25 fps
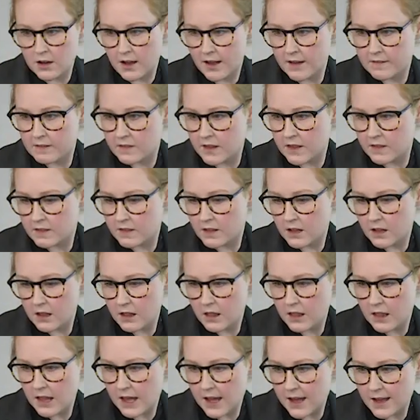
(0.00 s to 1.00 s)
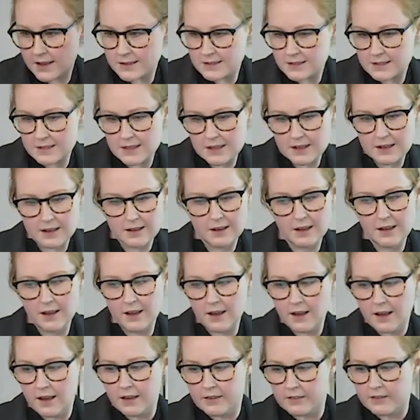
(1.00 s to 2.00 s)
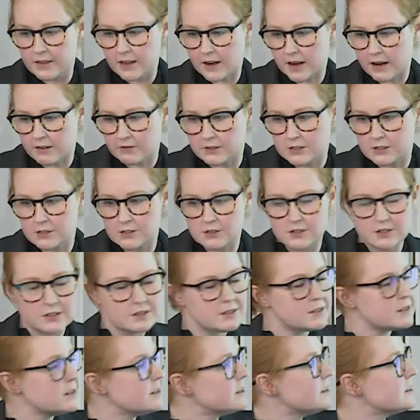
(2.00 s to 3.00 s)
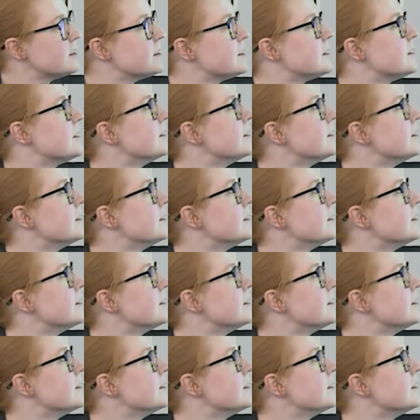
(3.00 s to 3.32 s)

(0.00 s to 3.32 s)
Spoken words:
And then the last thing that I was just going to